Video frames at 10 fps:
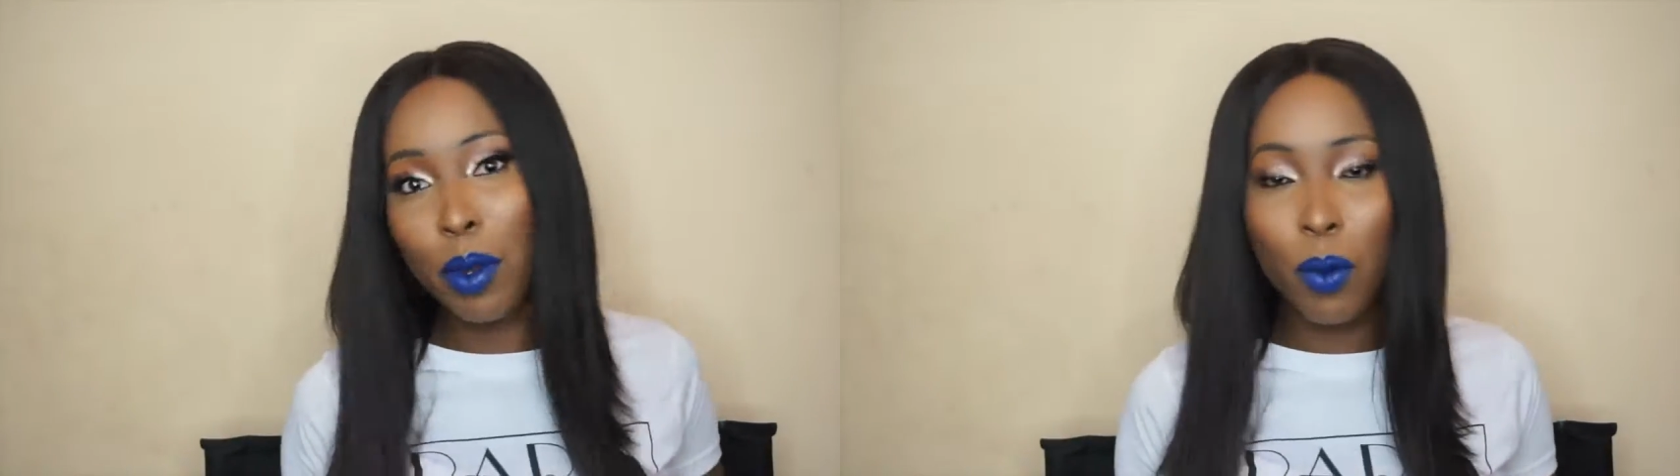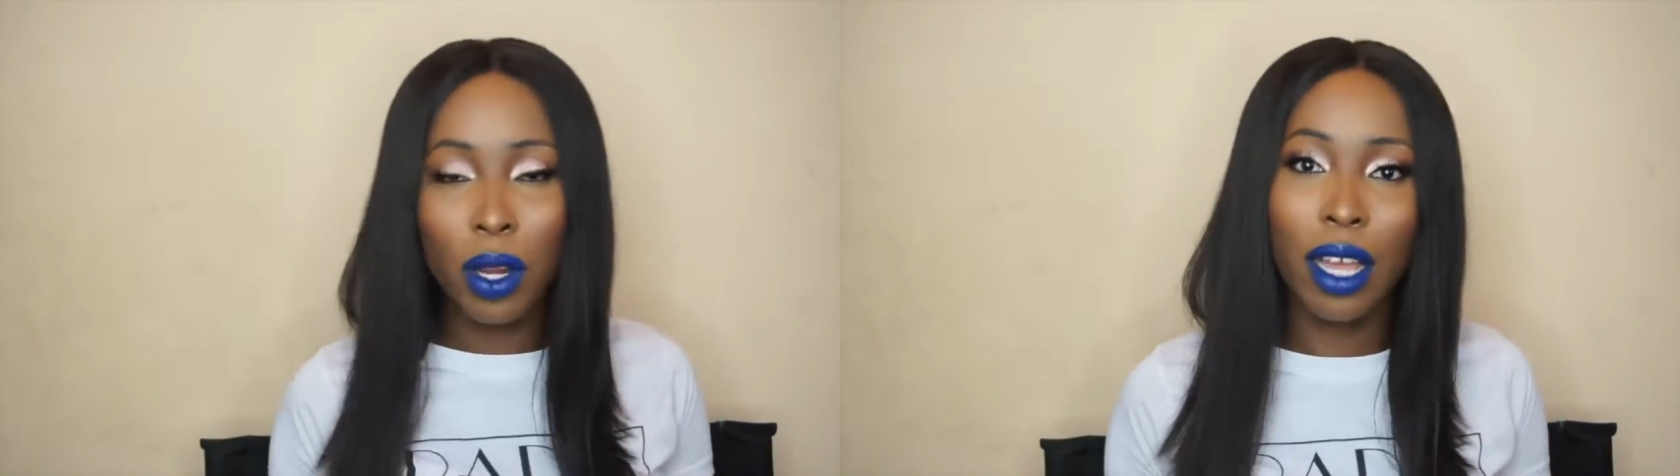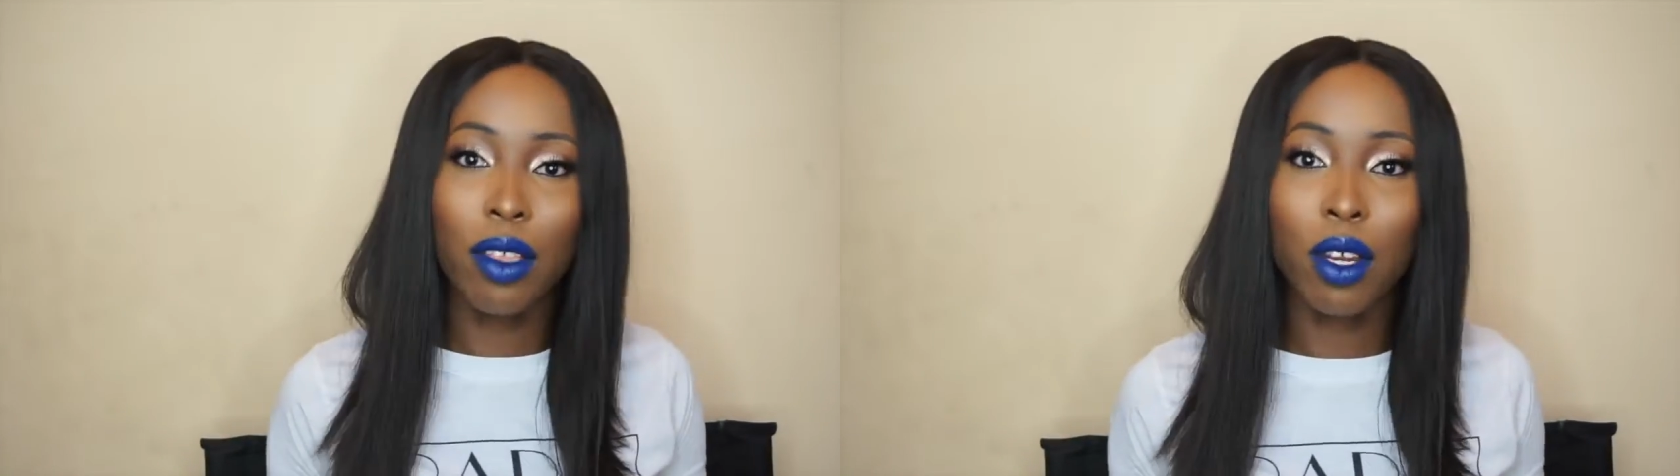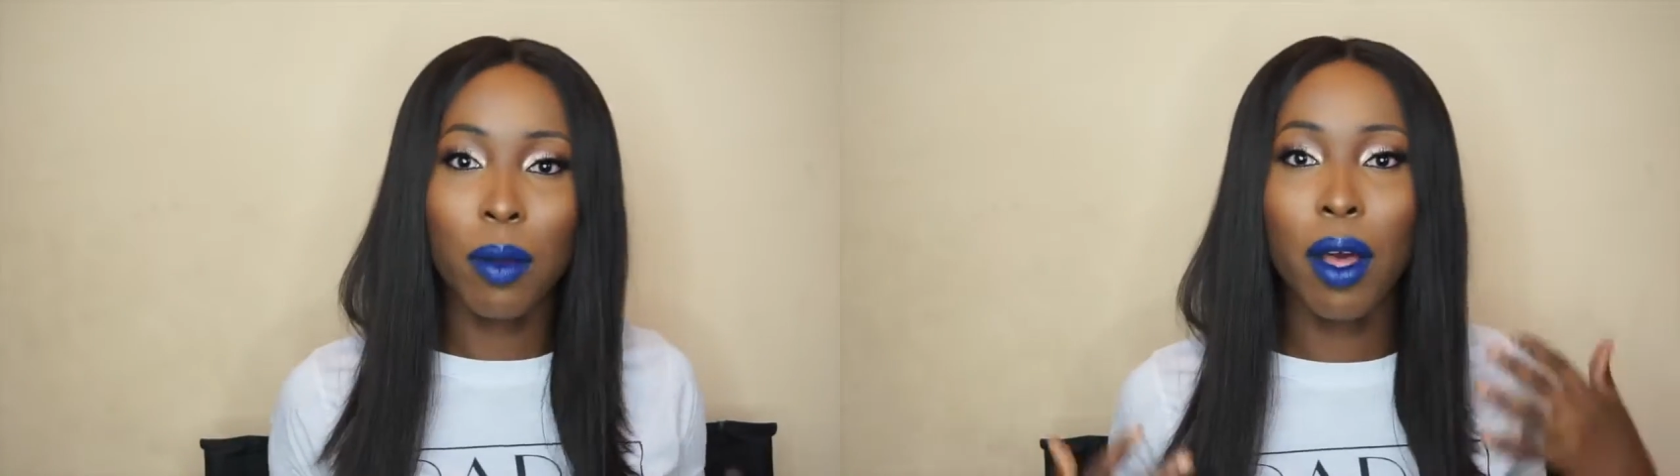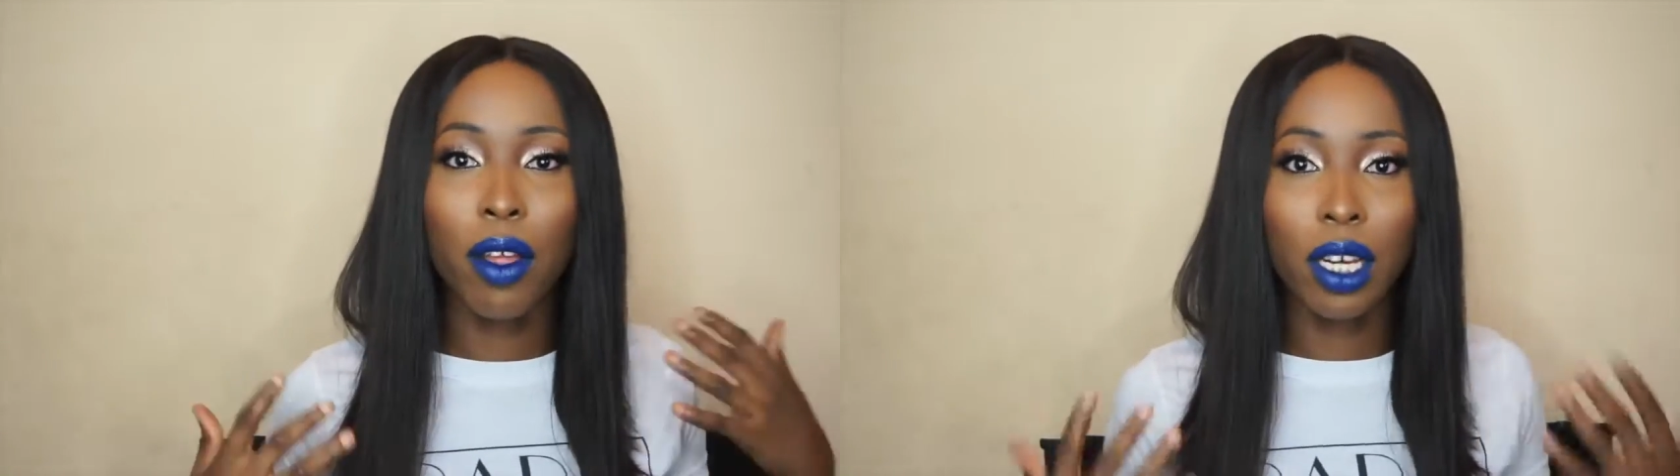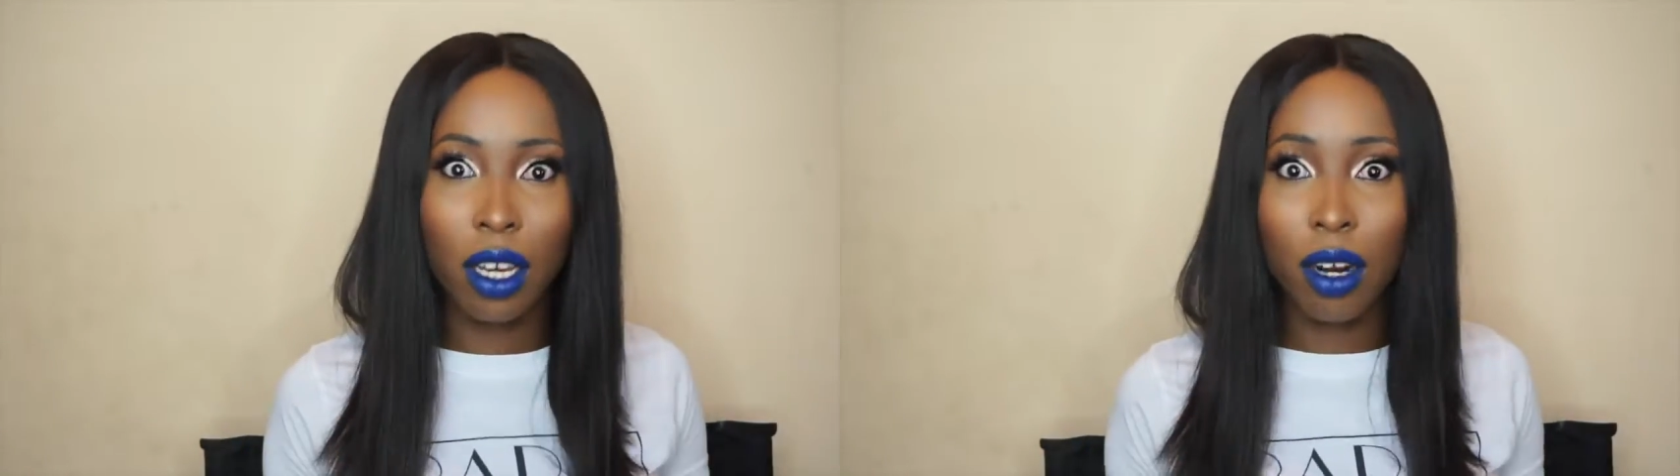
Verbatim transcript: know what I thought about their